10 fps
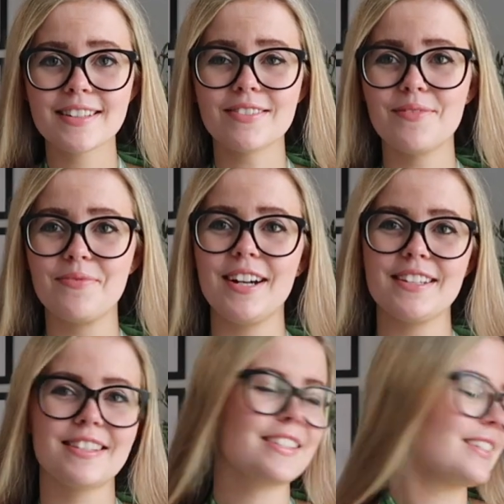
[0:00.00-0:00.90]
so
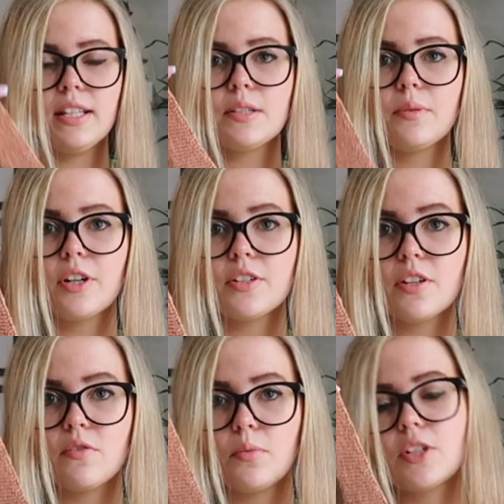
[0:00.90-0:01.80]
impressed this one goes
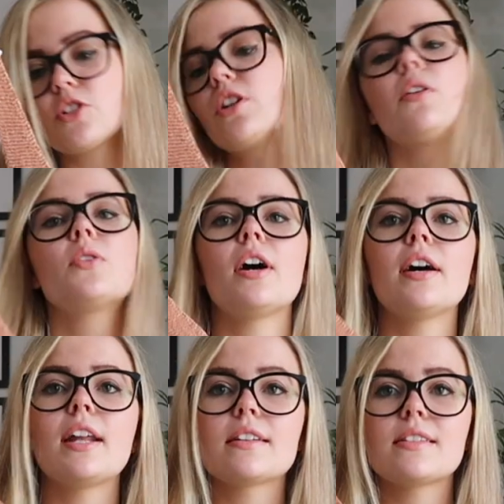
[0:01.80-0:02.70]
over one shoulder
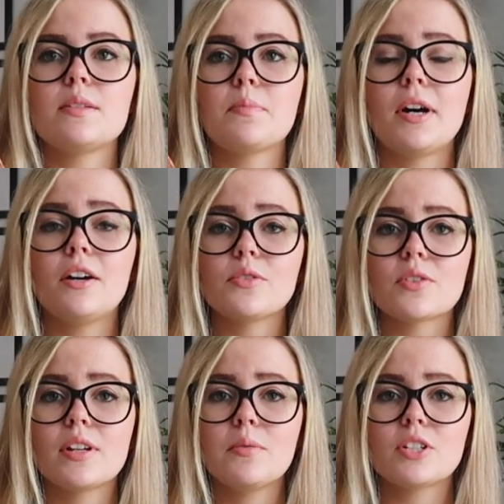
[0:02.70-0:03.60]
and has these pearls
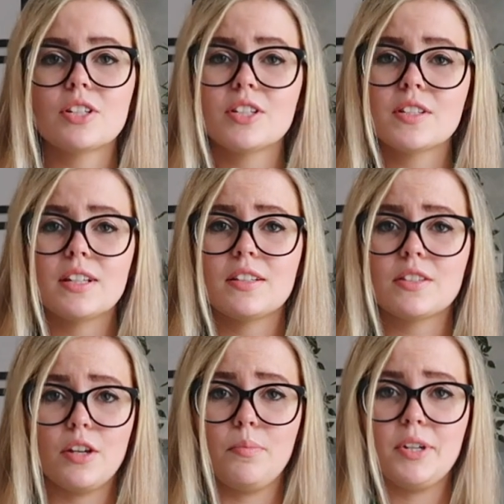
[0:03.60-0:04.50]
on it which I just think is
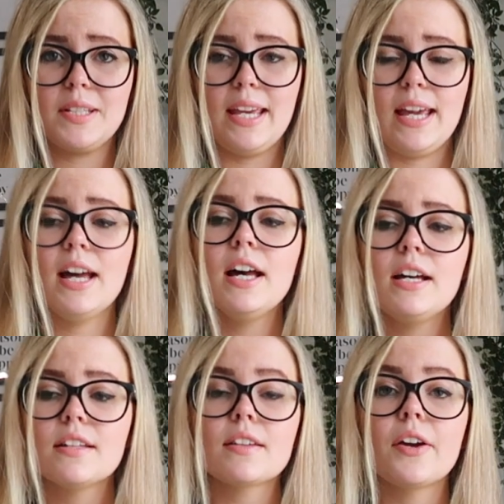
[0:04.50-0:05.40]
so pretty
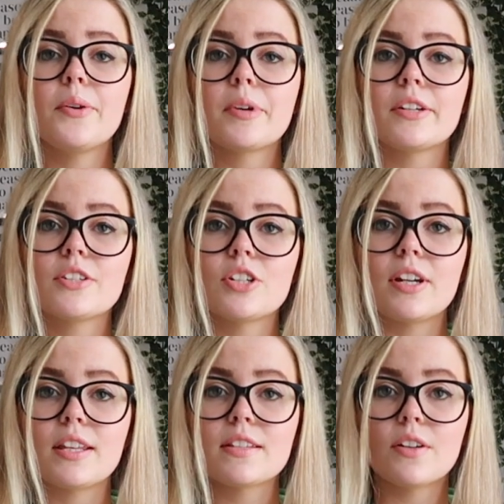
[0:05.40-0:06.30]
so I'm going to
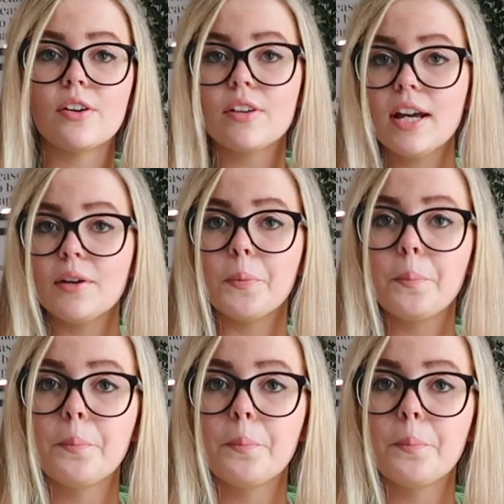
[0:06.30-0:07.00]
try this on now